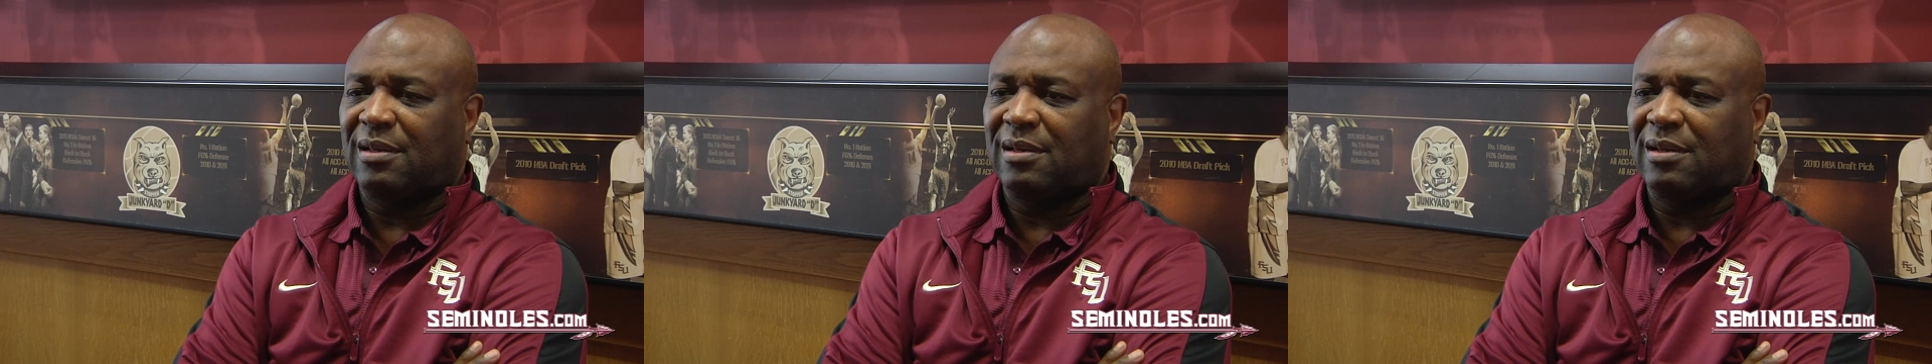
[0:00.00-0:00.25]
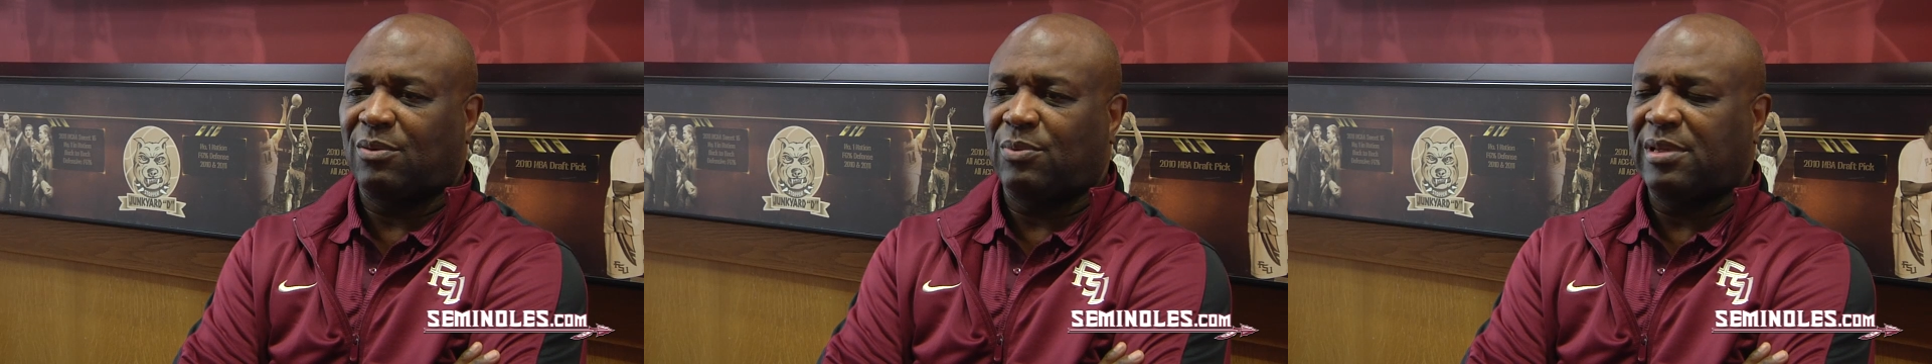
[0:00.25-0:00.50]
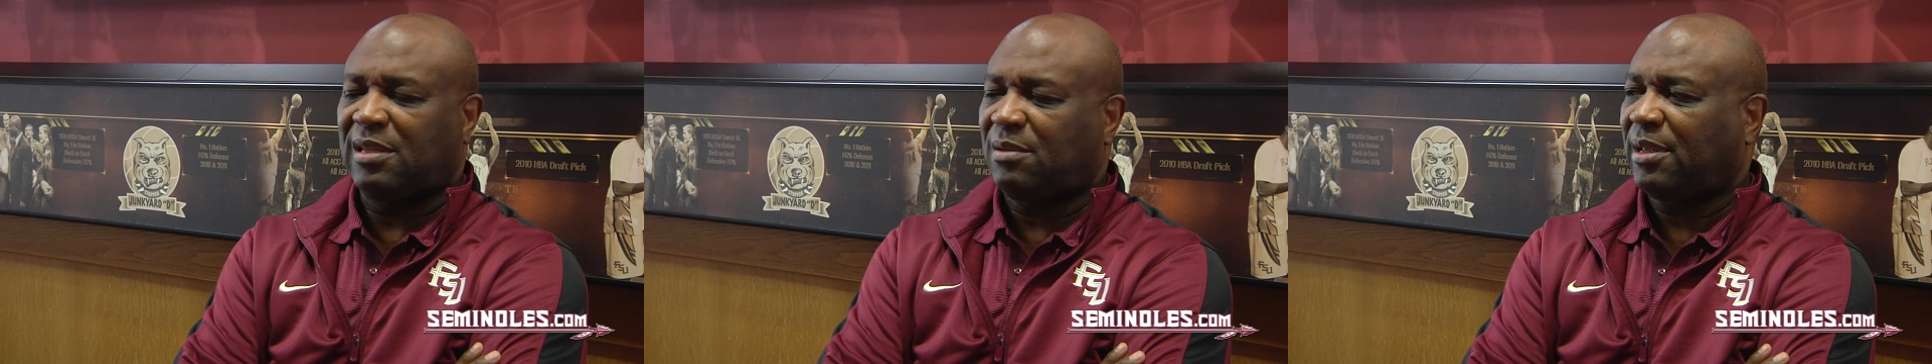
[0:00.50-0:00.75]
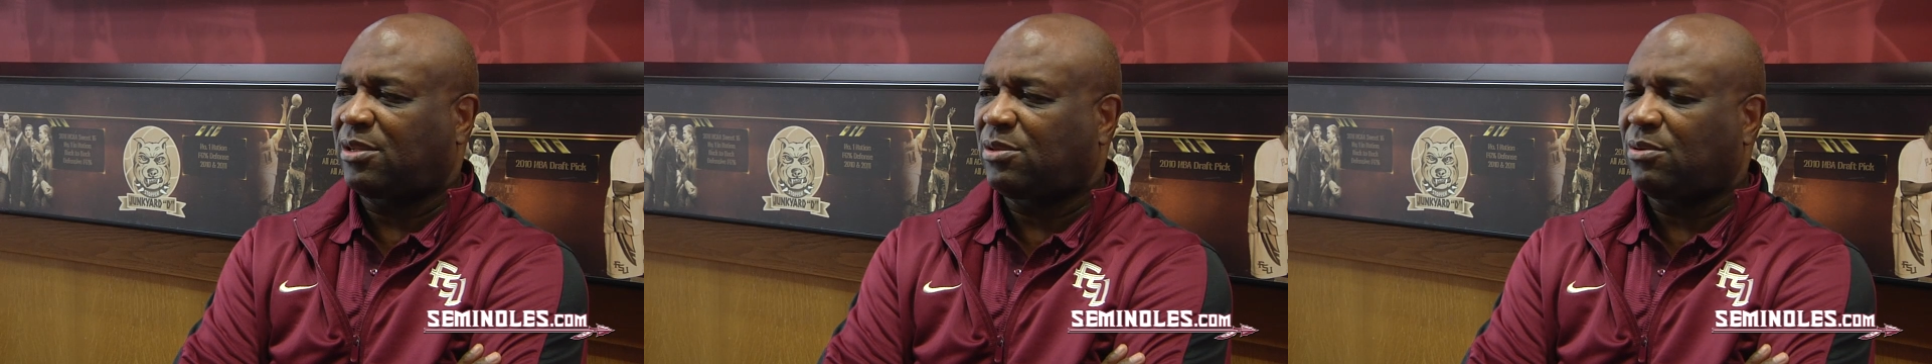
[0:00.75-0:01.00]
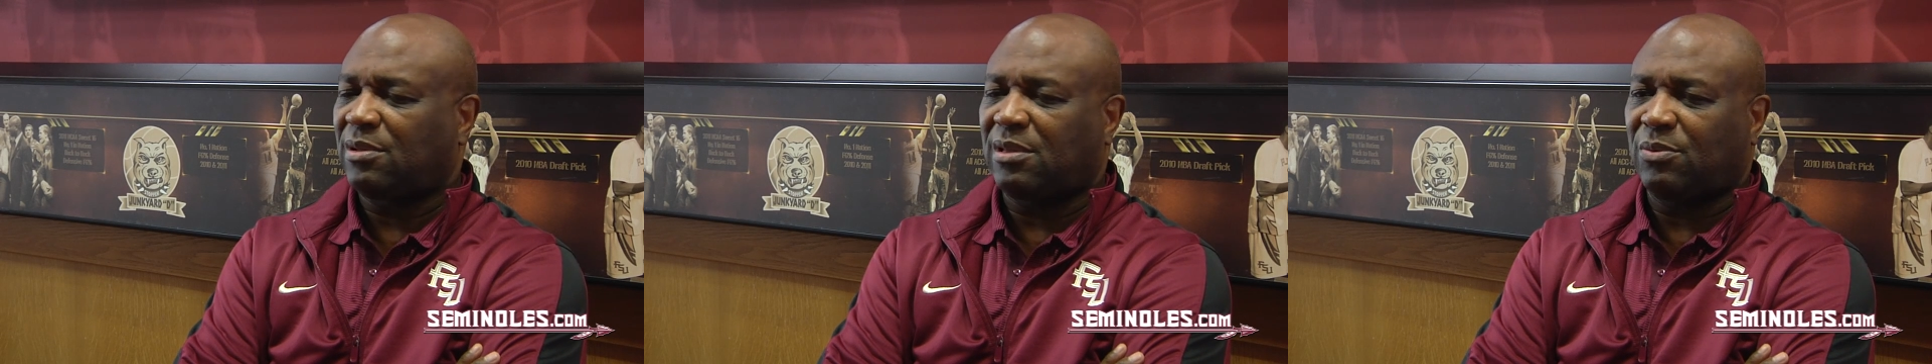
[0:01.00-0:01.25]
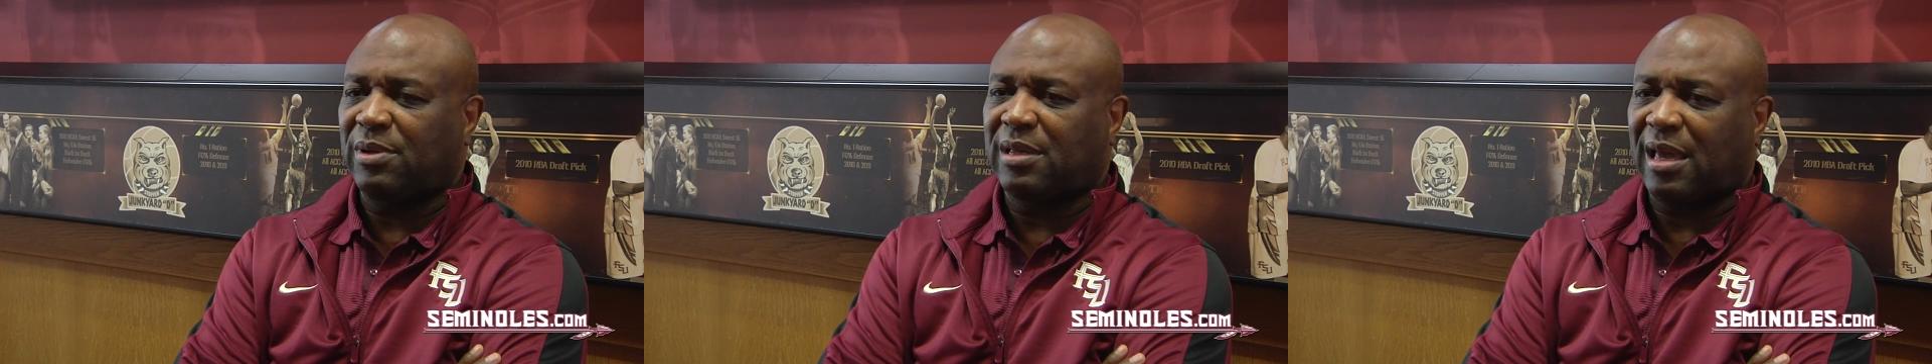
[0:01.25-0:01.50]
Uh, we need to make sure
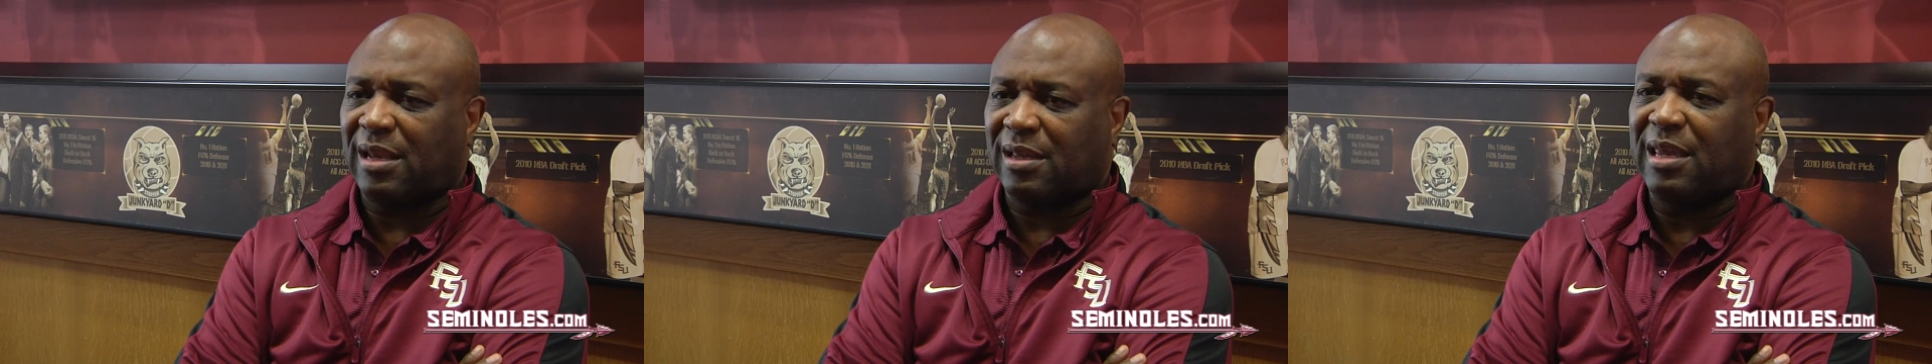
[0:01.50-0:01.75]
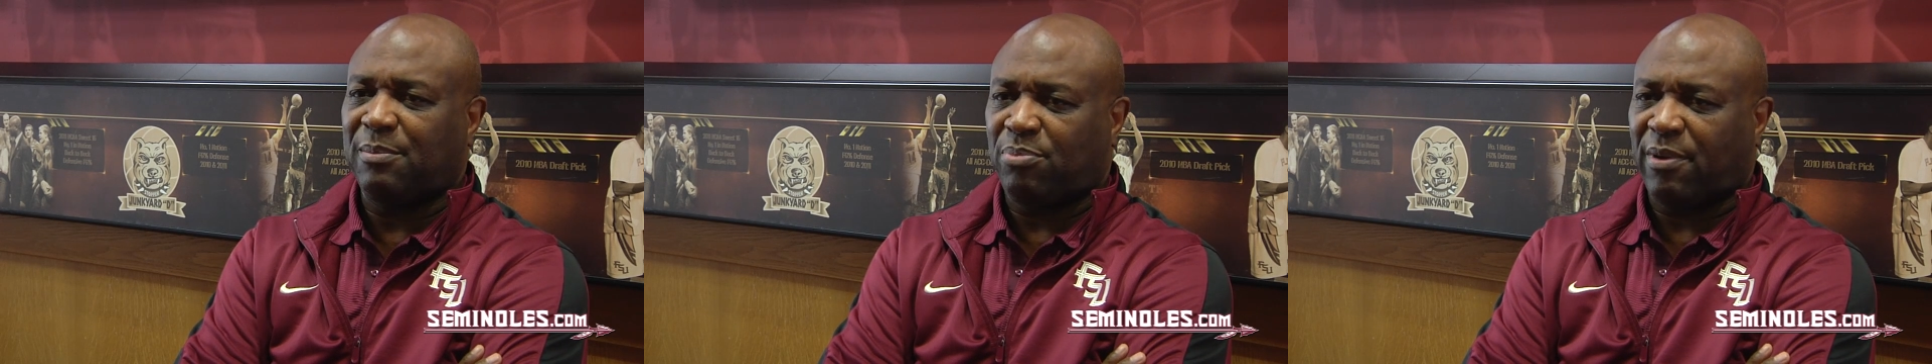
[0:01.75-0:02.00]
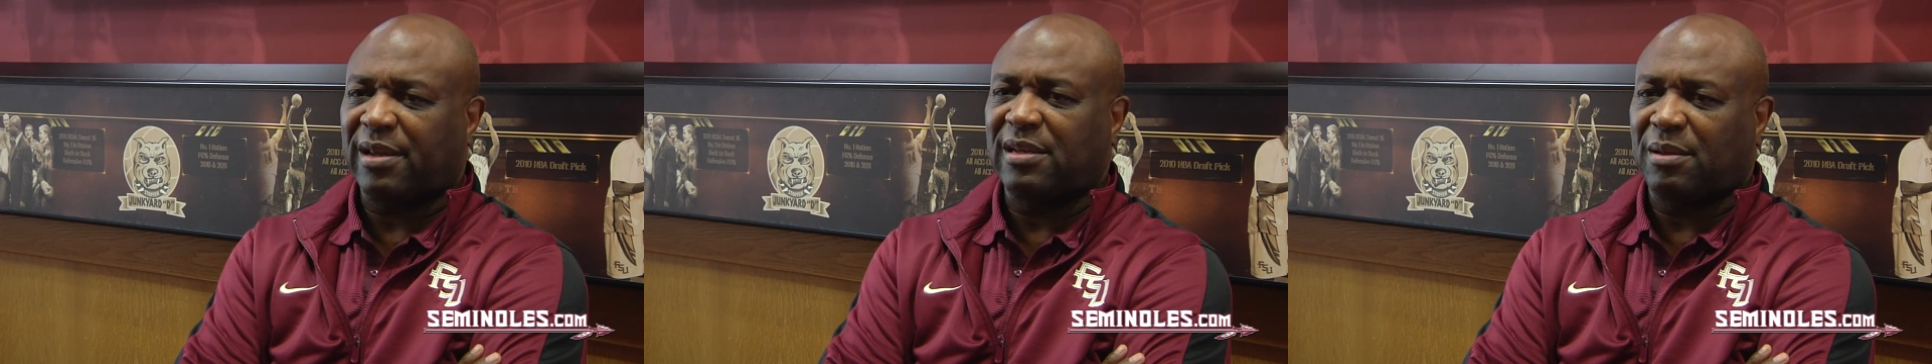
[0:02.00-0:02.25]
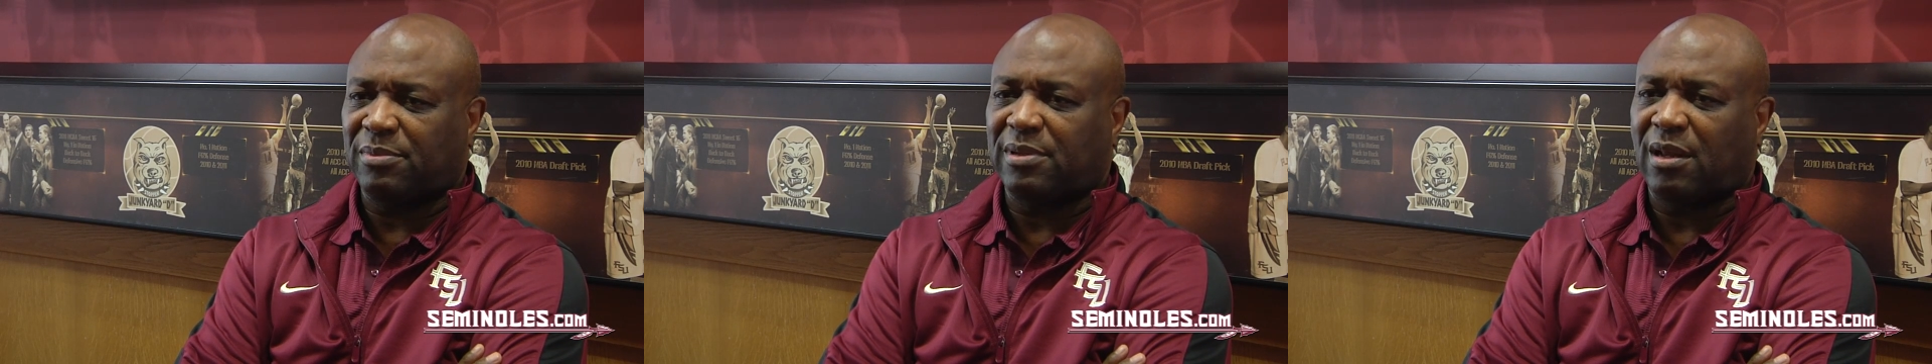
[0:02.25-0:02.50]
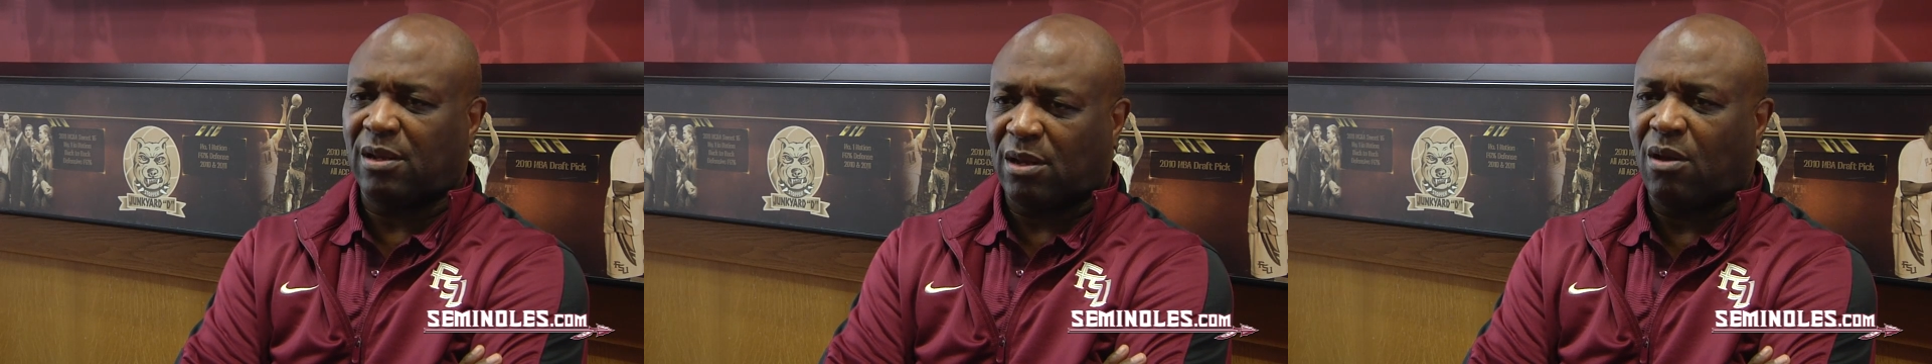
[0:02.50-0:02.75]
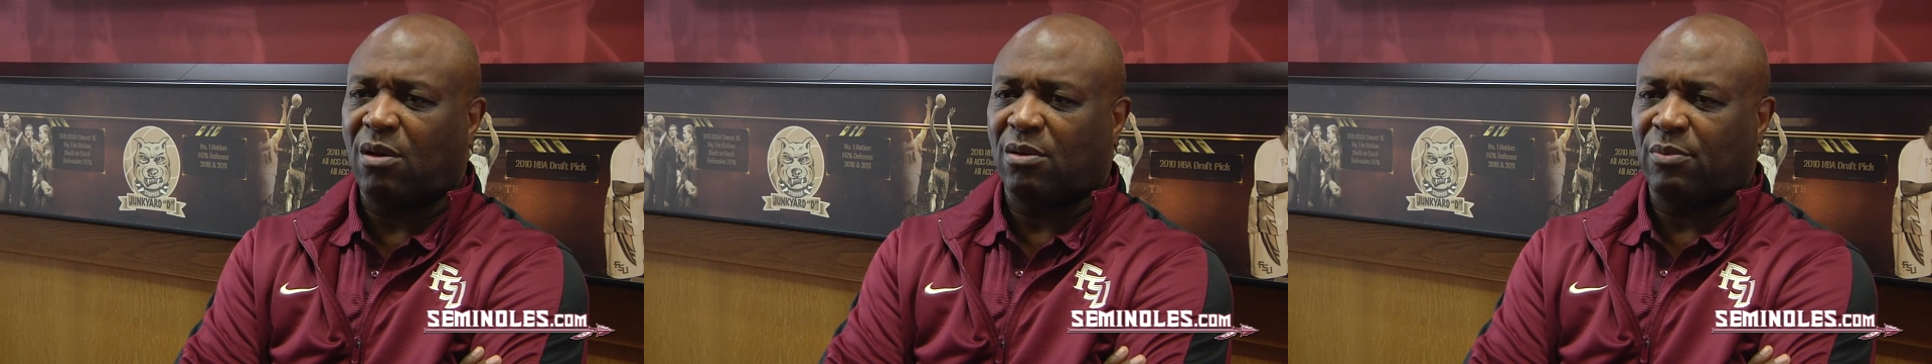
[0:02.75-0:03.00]
that we kind of keep bringing them
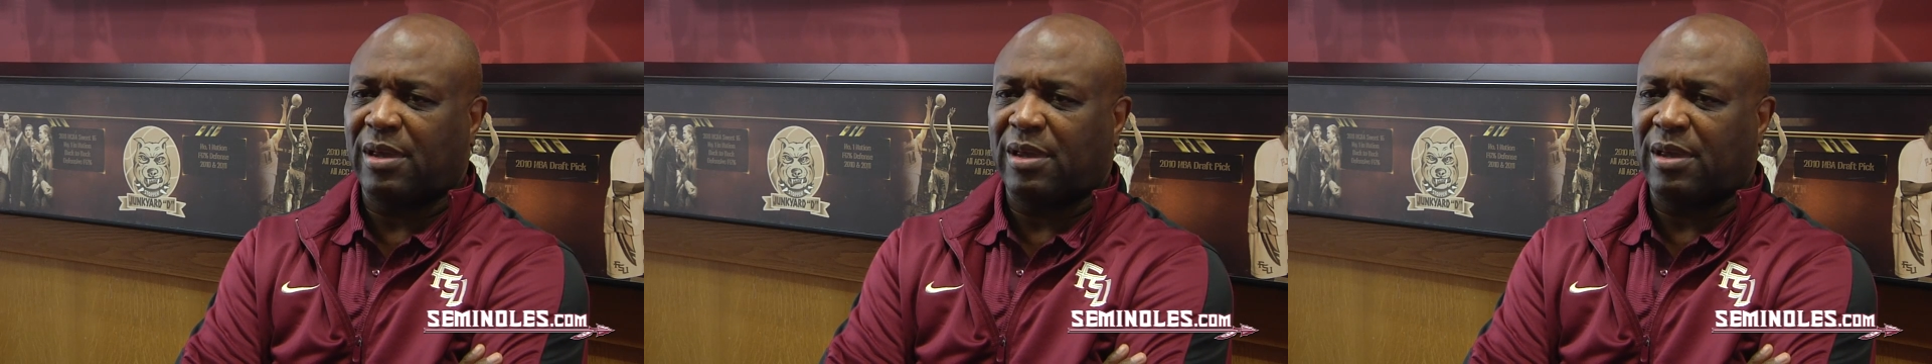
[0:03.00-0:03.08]
along.